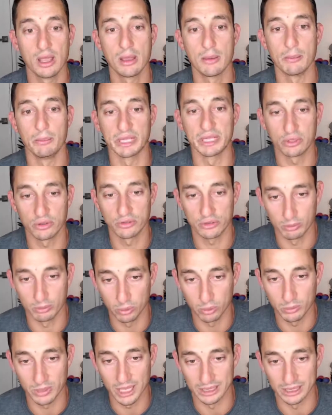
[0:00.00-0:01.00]
because a bull
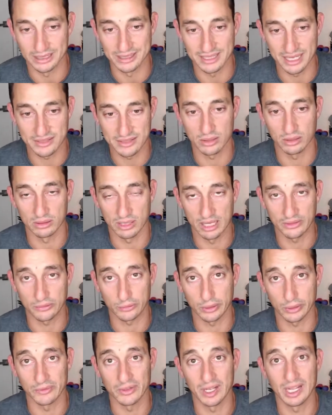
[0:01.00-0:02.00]
market does not last
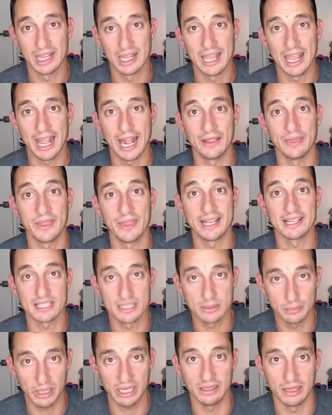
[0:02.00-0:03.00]
forever and they
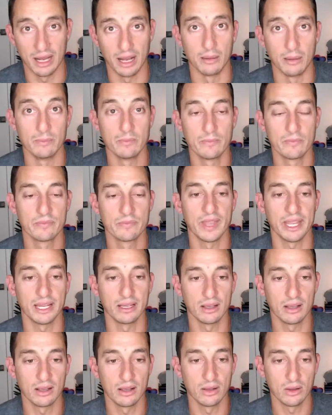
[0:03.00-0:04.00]
speed up. They
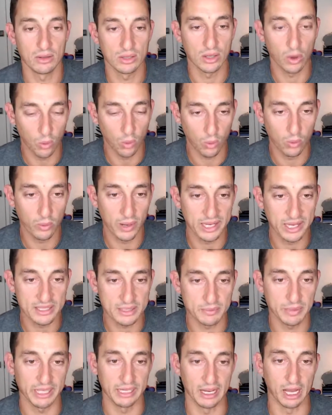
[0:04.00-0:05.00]
always
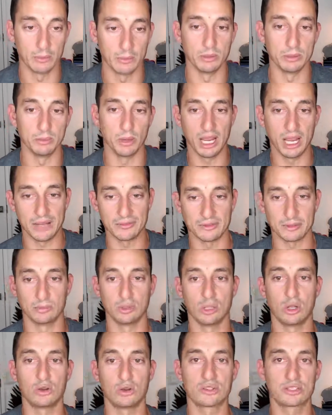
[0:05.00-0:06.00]
speed up. We might have some
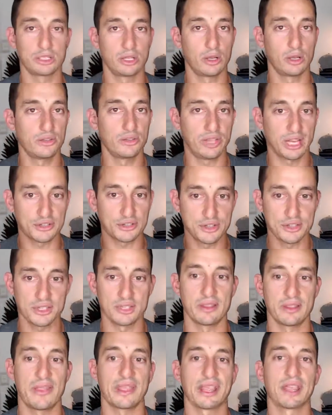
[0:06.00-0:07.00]
long, slow sections, and
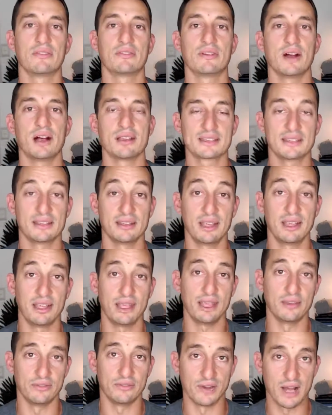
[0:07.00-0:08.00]
then they get faster
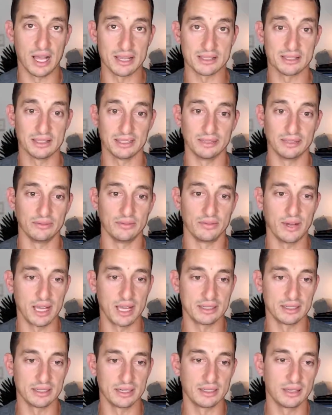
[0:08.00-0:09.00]
and faster and faster.